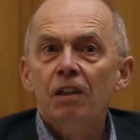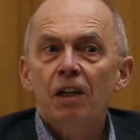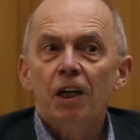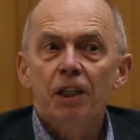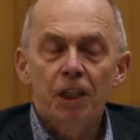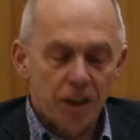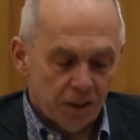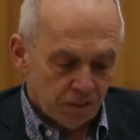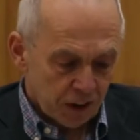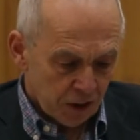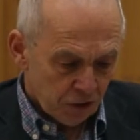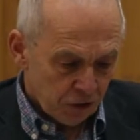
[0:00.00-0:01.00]

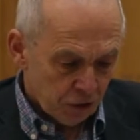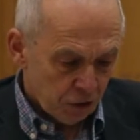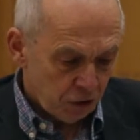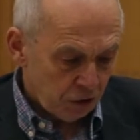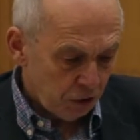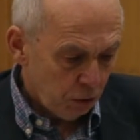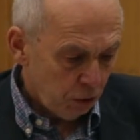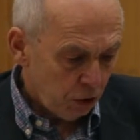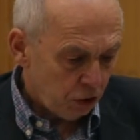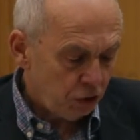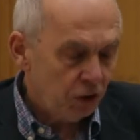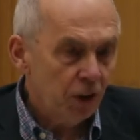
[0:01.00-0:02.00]
high-income countries,
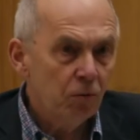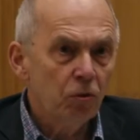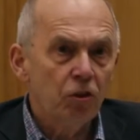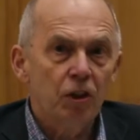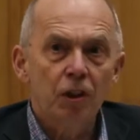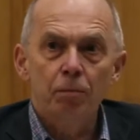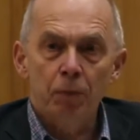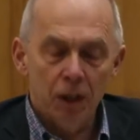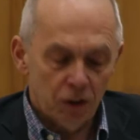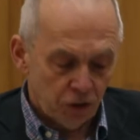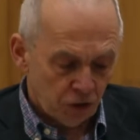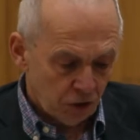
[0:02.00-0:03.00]
which seems in
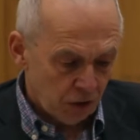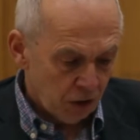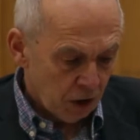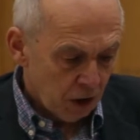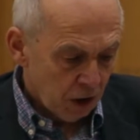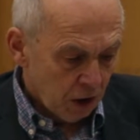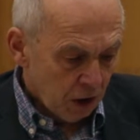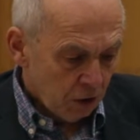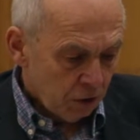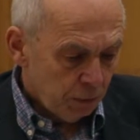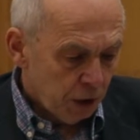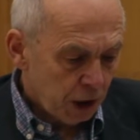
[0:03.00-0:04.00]
comparison
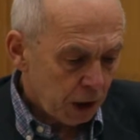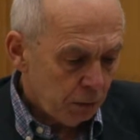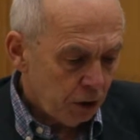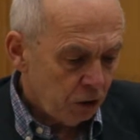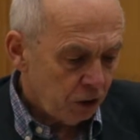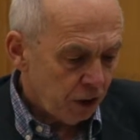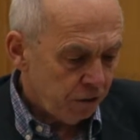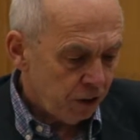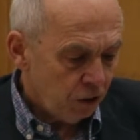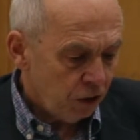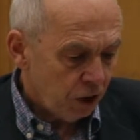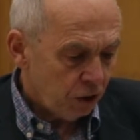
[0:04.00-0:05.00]
remarkably
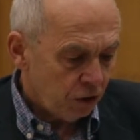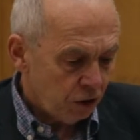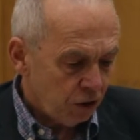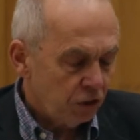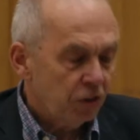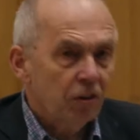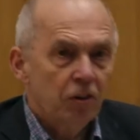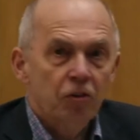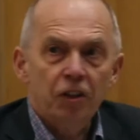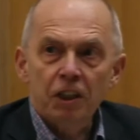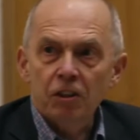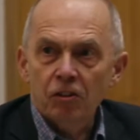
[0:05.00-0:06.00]
self-indulgent and
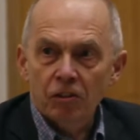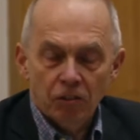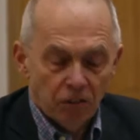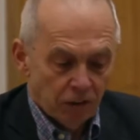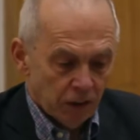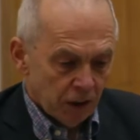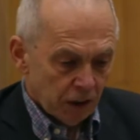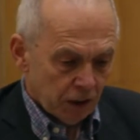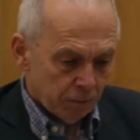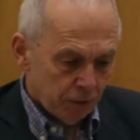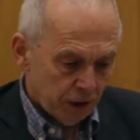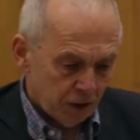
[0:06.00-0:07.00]
decadent
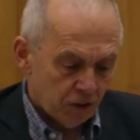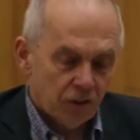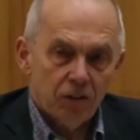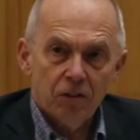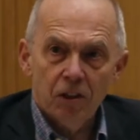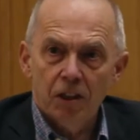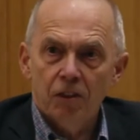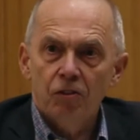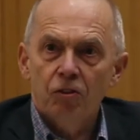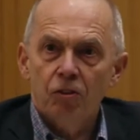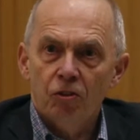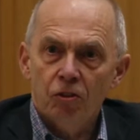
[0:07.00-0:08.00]
compared
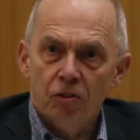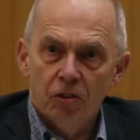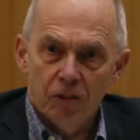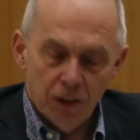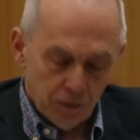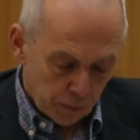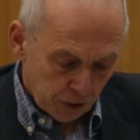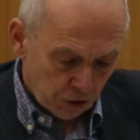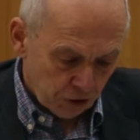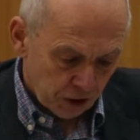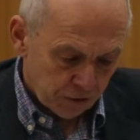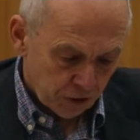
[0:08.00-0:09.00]
to the
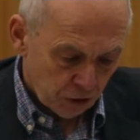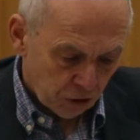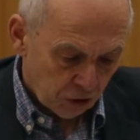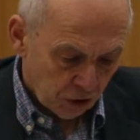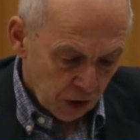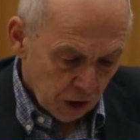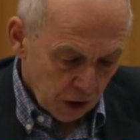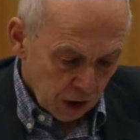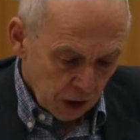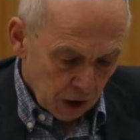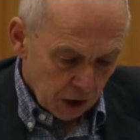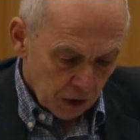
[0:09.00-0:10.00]
best efforts
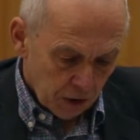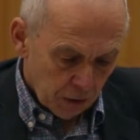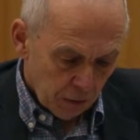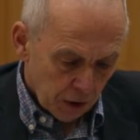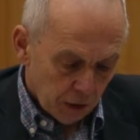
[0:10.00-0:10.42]
in